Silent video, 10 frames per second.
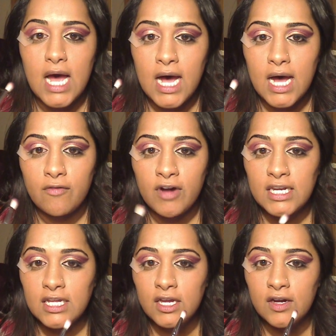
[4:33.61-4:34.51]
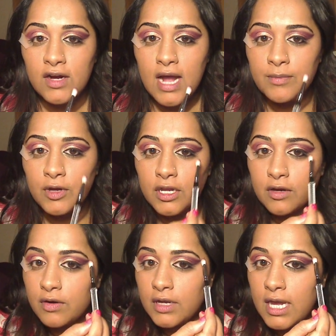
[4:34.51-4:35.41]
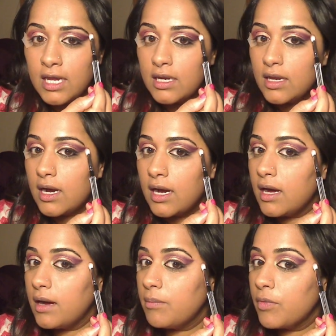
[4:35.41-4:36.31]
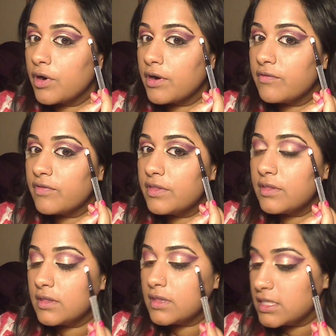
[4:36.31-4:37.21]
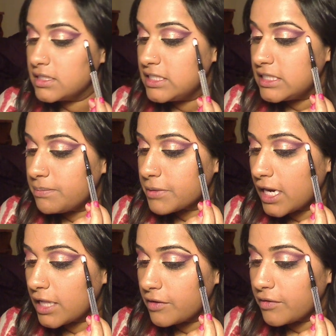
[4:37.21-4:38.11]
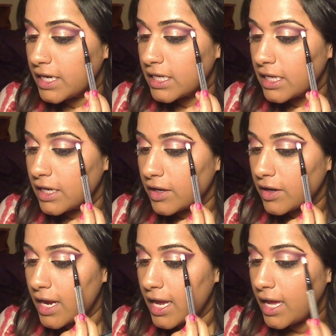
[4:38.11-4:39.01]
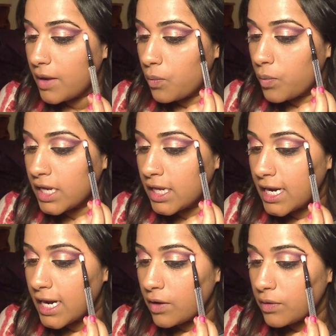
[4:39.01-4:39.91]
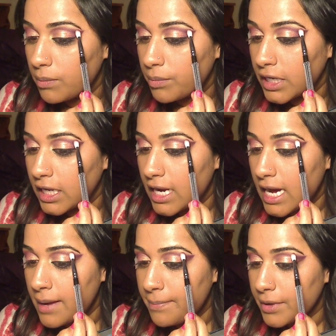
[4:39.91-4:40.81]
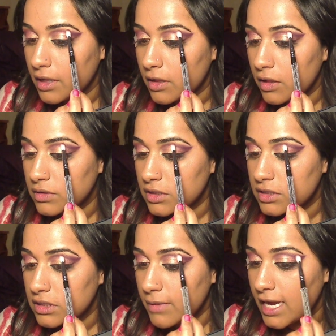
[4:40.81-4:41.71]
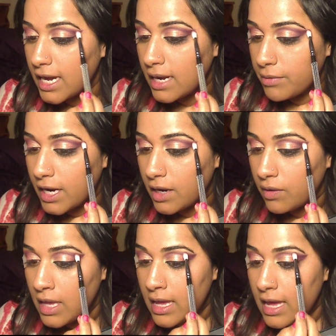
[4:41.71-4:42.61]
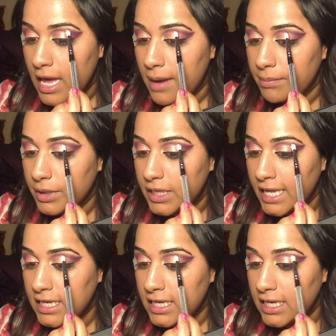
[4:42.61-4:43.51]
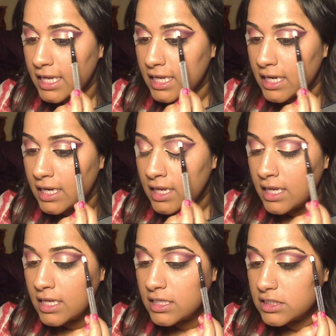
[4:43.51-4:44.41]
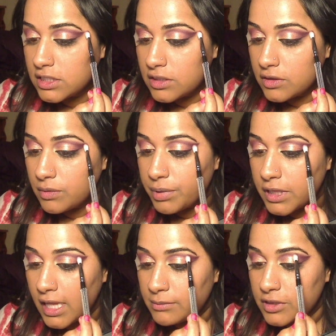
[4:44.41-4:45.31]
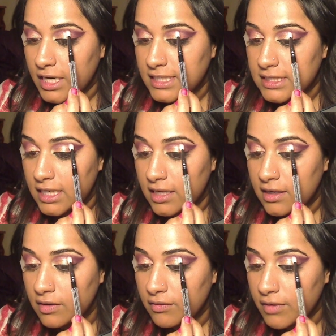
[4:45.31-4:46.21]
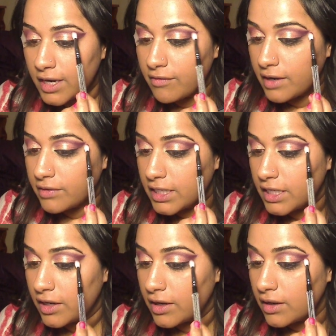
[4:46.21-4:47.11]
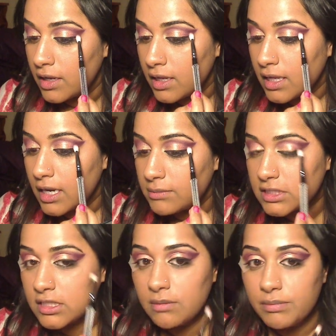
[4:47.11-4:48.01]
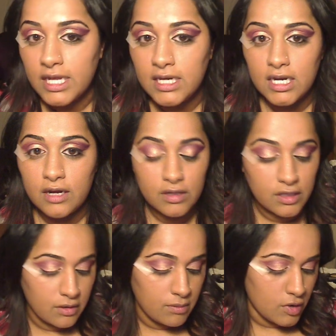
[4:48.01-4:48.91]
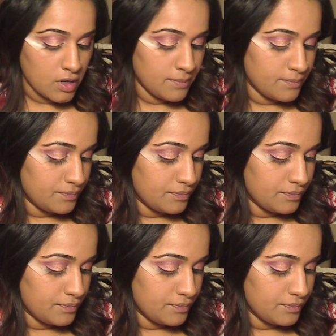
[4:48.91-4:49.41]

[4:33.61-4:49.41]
Right here, I'm going to create more of the deep color right here, wing it out, bring it up closer to my eyebrow, and blend it in to Plum Dressing right around here. And I'm just going to blend it out a little more.